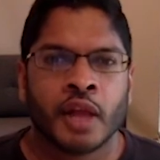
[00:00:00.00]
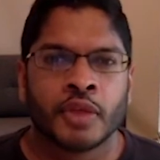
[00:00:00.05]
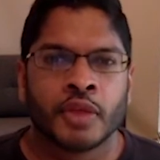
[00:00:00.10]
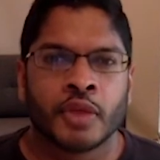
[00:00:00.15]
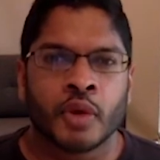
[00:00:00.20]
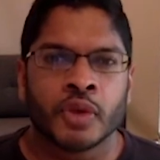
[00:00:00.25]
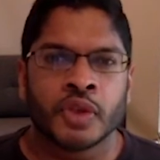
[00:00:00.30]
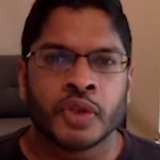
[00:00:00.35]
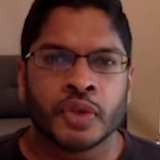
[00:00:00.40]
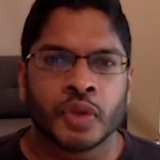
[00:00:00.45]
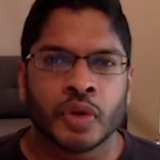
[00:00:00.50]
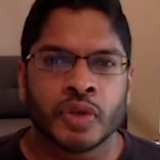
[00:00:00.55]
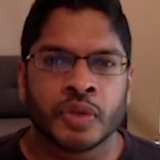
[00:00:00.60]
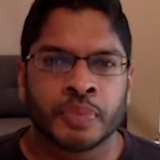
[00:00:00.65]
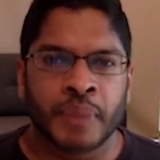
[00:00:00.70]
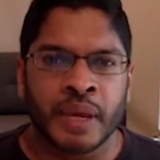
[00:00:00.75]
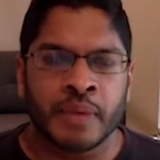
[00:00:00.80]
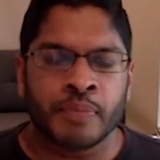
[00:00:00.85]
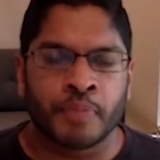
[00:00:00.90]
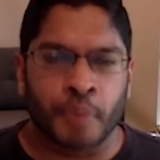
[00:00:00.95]
Those
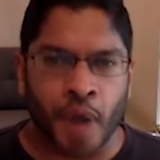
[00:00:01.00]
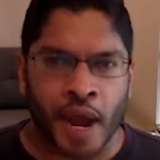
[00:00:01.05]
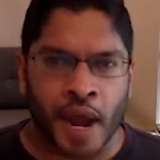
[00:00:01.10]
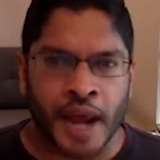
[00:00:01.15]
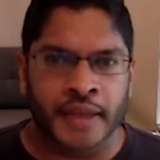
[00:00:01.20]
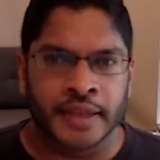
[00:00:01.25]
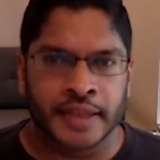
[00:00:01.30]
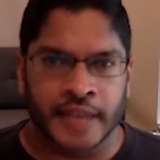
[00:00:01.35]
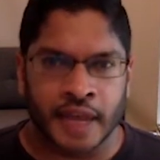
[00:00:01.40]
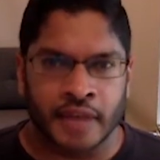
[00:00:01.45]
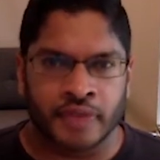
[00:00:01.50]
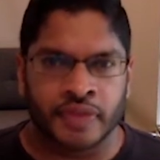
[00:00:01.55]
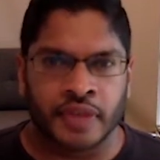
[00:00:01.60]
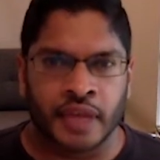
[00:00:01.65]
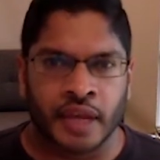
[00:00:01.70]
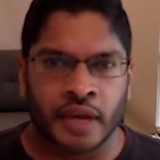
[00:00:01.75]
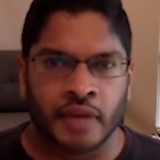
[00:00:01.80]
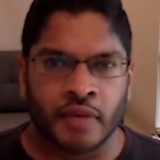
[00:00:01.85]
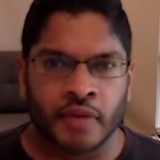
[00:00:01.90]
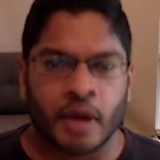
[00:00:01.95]
big brands out
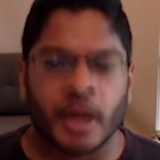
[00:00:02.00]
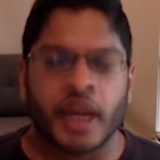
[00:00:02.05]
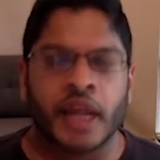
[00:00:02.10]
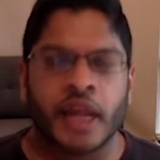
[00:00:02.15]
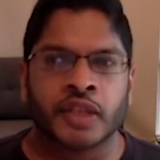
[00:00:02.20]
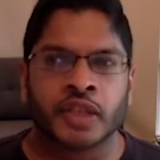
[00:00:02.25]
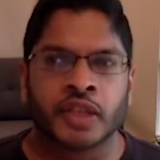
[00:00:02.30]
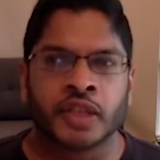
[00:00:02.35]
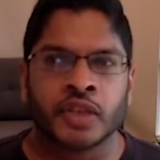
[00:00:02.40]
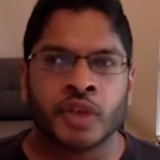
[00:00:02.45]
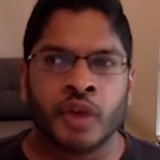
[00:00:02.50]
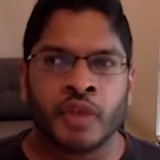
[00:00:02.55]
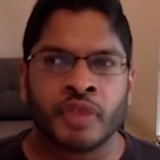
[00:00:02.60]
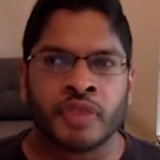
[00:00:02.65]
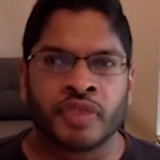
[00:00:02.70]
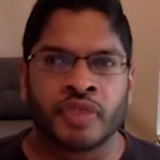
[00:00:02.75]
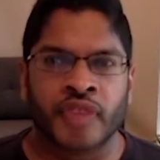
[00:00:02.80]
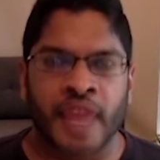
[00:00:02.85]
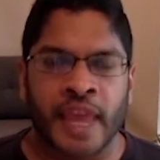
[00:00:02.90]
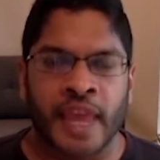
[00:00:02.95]
there, right? It's not
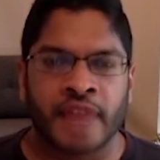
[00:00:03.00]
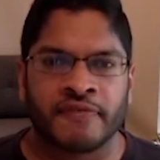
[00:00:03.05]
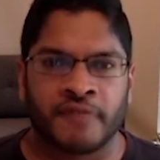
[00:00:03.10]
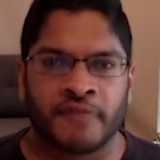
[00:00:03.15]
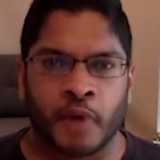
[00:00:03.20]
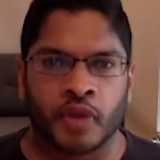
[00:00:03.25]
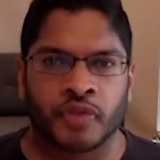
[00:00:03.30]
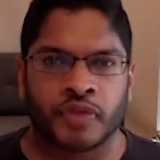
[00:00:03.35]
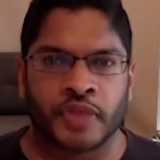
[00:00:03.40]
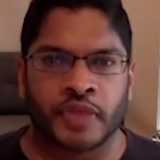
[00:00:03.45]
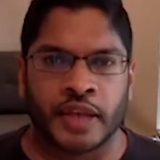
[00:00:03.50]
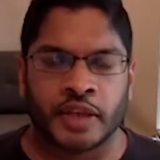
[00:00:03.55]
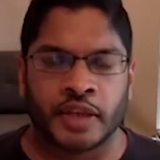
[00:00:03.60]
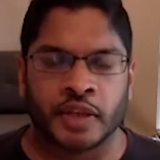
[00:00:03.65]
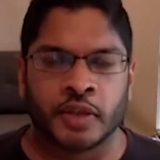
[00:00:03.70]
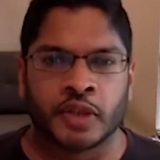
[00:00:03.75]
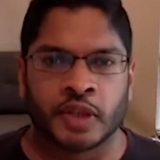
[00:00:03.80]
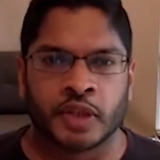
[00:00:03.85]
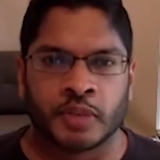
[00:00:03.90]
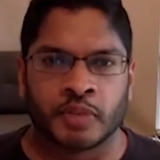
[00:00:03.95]
their fault that you
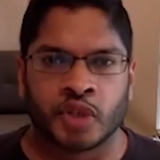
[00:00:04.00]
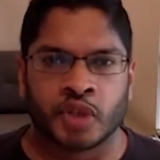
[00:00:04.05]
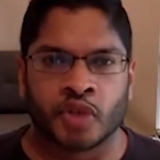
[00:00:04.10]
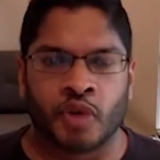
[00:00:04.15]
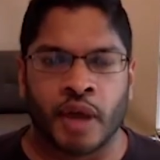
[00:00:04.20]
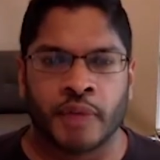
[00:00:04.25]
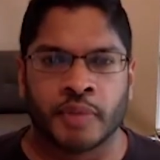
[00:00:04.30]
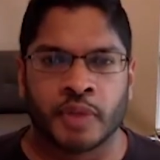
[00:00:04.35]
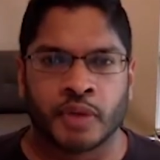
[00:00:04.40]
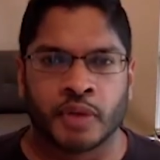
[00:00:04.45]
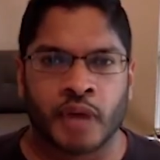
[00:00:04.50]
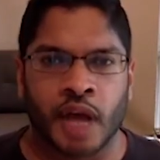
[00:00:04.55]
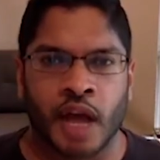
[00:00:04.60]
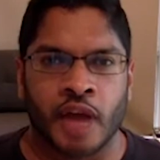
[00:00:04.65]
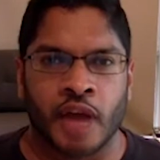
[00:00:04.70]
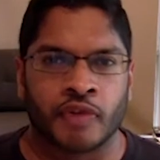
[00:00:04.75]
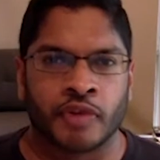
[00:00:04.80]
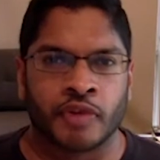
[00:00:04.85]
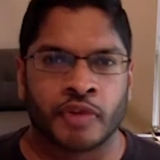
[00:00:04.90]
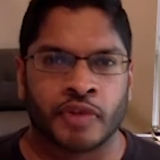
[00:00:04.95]
subscribe to
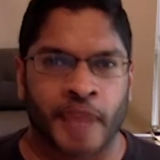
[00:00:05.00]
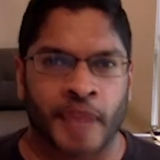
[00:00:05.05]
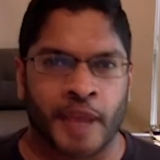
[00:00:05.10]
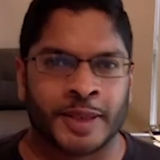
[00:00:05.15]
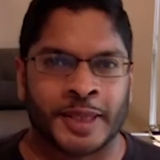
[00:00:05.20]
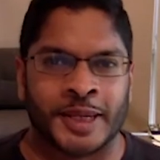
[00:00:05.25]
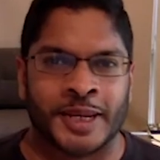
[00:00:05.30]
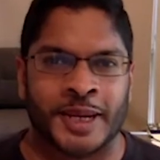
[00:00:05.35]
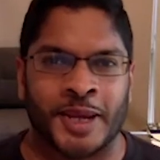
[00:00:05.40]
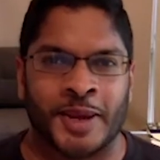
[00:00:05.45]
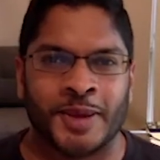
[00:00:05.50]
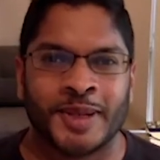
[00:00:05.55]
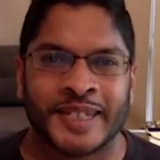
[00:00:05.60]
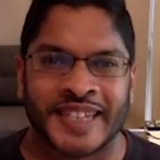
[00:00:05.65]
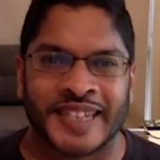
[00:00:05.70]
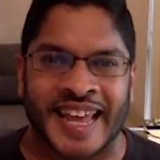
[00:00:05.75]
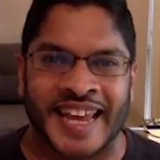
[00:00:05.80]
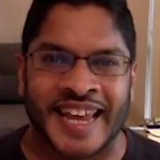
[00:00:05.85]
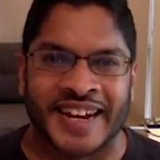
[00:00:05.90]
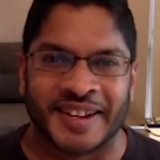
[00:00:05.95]
100,000
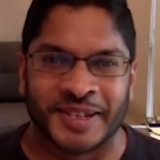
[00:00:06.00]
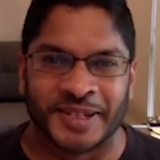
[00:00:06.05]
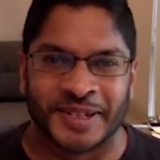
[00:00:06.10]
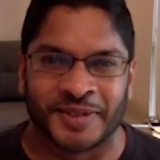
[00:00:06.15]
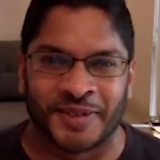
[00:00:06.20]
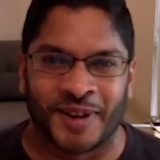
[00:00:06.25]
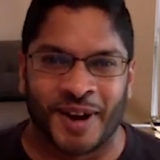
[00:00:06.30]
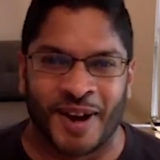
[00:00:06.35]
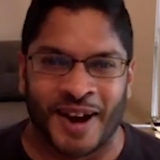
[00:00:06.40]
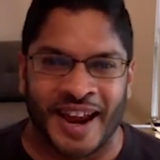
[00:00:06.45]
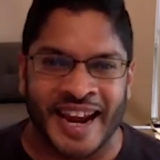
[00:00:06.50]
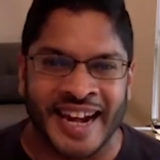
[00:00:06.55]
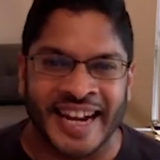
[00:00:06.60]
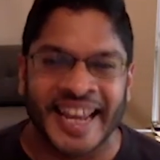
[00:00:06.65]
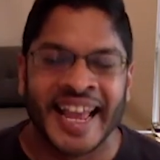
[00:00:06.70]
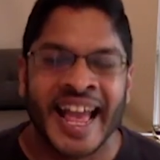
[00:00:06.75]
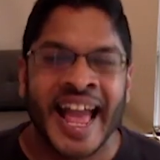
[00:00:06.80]
newsletters, right?